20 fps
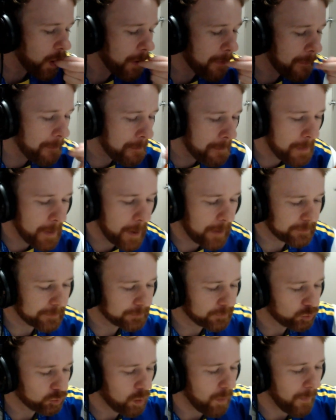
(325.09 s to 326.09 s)
And
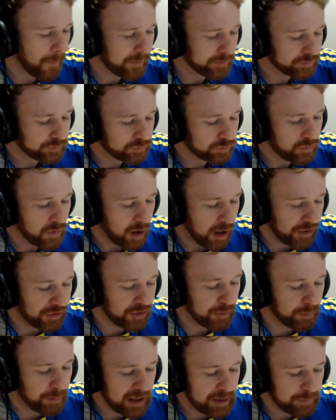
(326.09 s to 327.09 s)
the
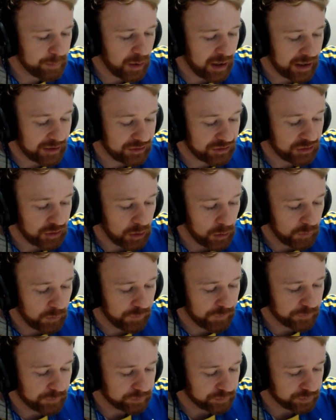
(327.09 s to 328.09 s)
meat by
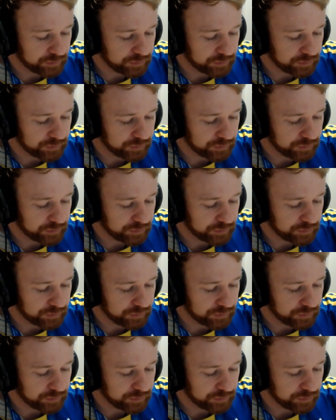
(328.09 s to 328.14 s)
itself,